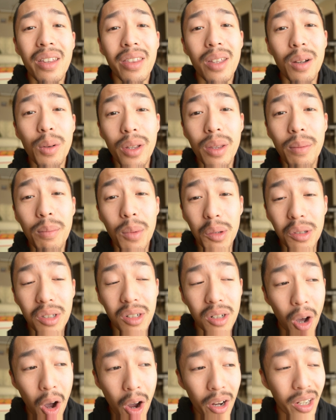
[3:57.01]
they were the
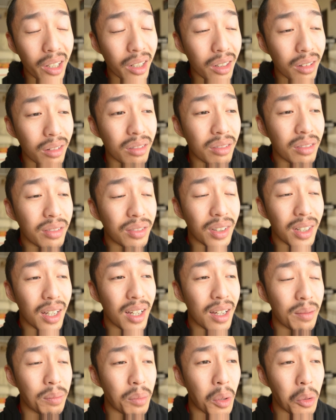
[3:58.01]
most talkative
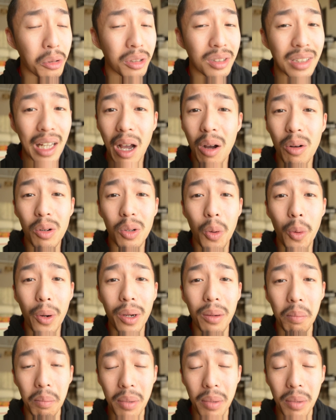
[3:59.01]
and most outgoing